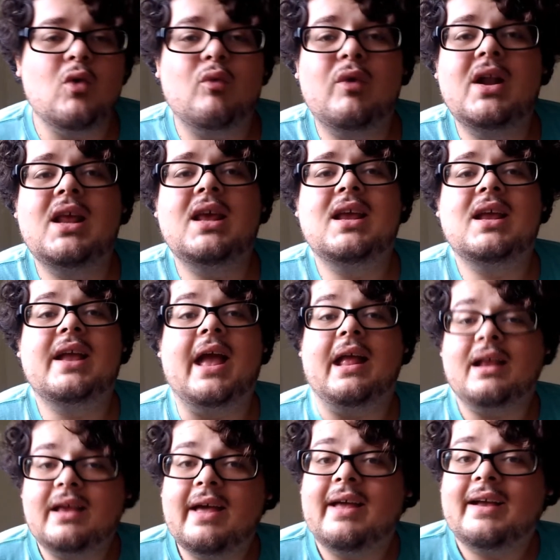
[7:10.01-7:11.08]
reading
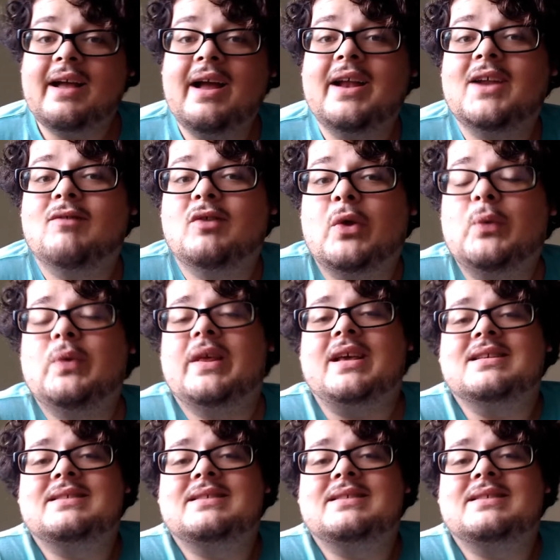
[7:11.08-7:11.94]
can get kind of lonely